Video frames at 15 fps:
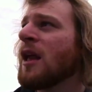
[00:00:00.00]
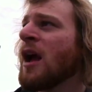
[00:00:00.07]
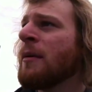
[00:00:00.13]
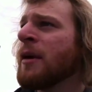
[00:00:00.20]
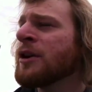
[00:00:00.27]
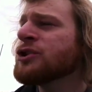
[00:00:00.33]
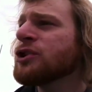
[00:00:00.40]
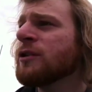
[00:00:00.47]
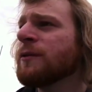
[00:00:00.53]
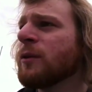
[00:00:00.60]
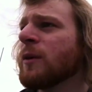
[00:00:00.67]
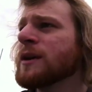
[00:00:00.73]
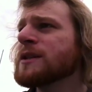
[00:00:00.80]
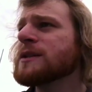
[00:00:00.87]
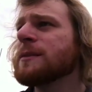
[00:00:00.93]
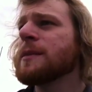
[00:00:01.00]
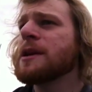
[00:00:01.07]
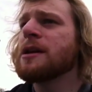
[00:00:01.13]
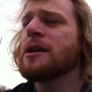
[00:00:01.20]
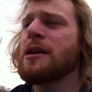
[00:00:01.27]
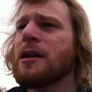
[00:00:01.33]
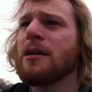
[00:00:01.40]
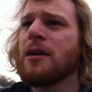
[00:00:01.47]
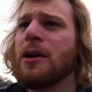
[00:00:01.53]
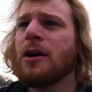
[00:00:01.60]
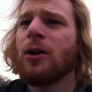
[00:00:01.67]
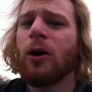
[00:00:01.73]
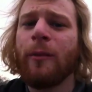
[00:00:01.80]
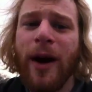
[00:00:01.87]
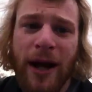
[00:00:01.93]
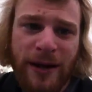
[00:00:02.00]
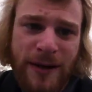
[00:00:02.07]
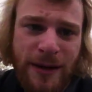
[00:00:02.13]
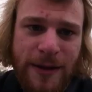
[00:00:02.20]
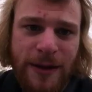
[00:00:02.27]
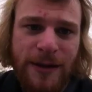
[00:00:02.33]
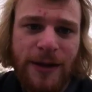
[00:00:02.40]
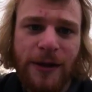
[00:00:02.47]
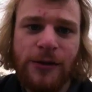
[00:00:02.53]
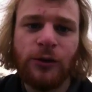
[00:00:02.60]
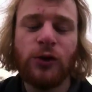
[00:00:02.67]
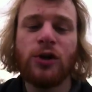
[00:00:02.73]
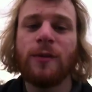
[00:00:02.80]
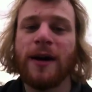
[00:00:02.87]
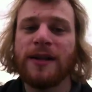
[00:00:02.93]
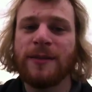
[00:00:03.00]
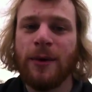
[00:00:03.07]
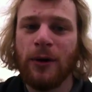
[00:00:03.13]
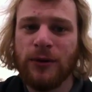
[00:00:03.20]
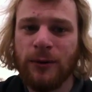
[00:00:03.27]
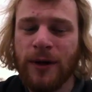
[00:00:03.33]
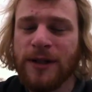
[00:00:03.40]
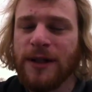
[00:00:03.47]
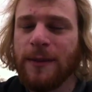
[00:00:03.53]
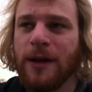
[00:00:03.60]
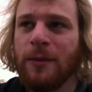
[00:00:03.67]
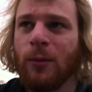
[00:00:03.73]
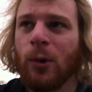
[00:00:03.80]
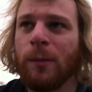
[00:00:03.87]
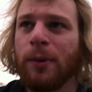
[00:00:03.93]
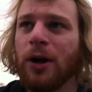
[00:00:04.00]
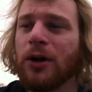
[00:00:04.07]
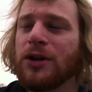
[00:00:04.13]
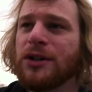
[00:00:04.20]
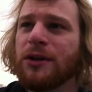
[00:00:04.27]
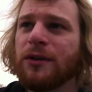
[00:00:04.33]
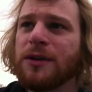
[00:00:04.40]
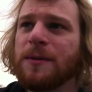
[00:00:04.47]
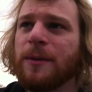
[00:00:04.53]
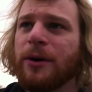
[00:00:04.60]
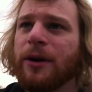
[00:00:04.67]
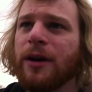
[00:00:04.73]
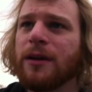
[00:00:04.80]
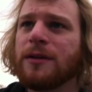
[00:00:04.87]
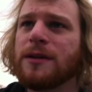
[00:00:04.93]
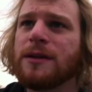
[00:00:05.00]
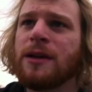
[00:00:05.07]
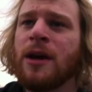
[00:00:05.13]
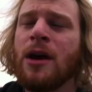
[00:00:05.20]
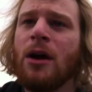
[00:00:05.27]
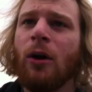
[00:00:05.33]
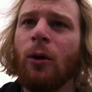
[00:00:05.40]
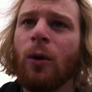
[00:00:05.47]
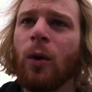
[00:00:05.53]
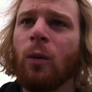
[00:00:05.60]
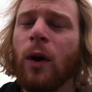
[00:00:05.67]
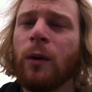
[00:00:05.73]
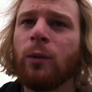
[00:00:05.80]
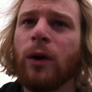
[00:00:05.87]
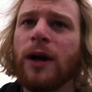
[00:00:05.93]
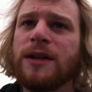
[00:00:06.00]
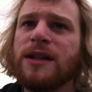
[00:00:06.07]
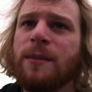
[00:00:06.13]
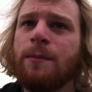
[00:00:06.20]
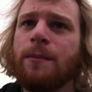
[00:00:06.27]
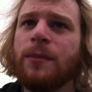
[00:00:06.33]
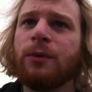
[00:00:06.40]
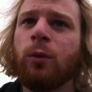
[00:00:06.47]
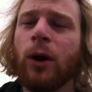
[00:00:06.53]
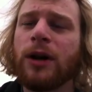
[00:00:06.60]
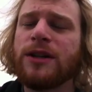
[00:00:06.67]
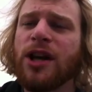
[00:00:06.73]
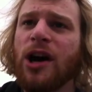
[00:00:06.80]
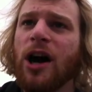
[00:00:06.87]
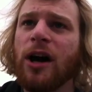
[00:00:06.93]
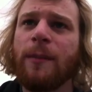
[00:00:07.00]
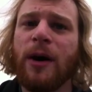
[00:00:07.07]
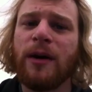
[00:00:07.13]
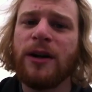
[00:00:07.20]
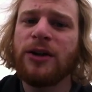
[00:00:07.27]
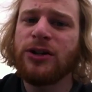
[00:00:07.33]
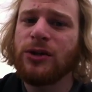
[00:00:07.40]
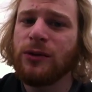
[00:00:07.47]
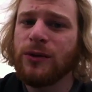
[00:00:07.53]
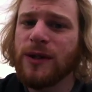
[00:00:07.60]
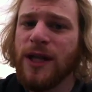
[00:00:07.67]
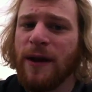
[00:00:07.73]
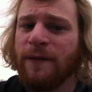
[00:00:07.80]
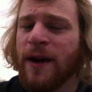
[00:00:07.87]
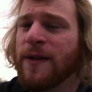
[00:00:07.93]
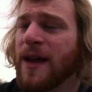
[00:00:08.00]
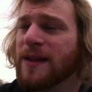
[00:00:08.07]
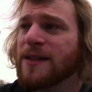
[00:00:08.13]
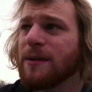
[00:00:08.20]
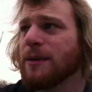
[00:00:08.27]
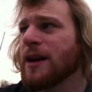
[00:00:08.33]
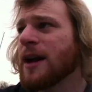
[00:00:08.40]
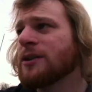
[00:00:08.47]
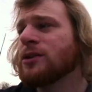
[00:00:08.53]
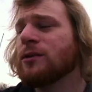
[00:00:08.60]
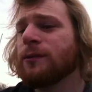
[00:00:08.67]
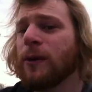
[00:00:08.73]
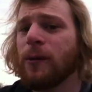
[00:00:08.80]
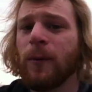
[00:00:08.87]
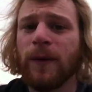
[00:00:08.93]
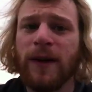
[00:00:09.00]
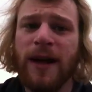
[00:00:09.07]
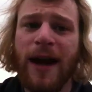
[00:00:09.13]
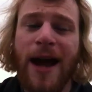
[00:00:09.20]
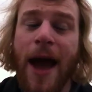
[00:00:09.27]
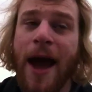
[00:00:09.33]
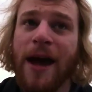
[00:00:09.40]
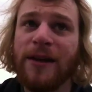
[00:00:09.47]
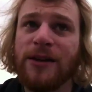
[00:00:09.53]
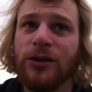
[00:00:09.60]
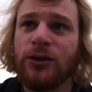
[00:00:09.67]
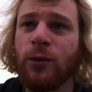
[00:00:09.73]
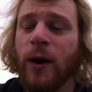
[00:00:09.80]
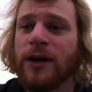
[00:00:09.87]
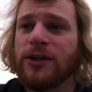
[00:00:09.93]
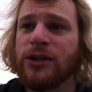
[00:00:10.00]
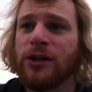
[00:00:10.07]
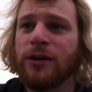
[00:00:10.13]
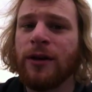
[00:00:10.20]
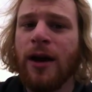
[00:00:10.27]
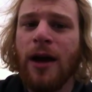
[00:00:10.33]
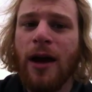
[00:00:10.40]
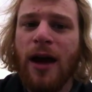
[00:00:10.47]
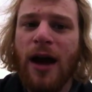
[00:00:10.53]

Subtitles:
I'm not sure if it wants to be, or my existence on YouTube, I suppose, wants to be a more personal experience, or one where I talk about issues, because I find that's something I do frequently. I ask a question,